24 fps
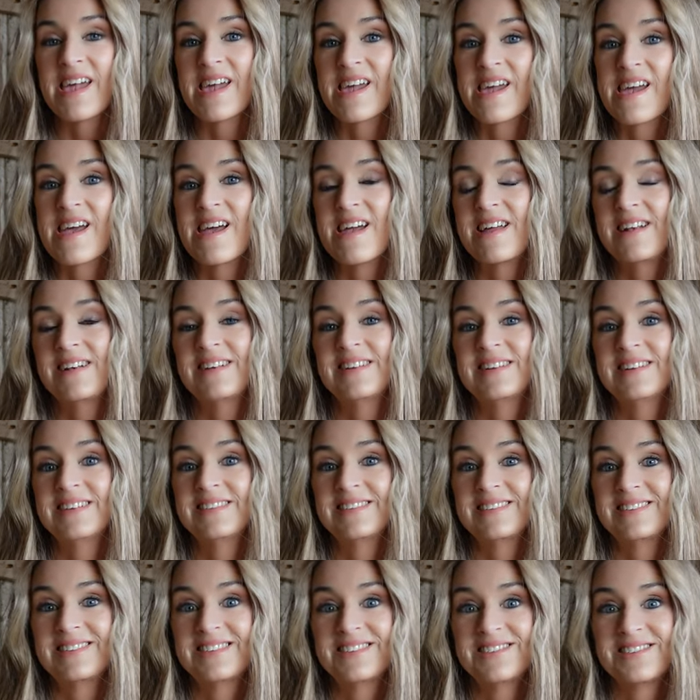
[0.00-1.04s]
and
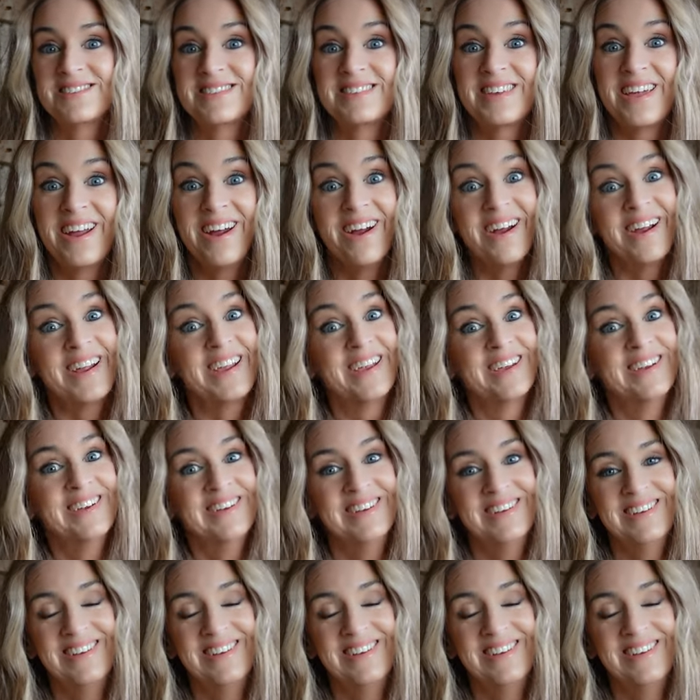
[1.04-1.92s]
it's a little scary.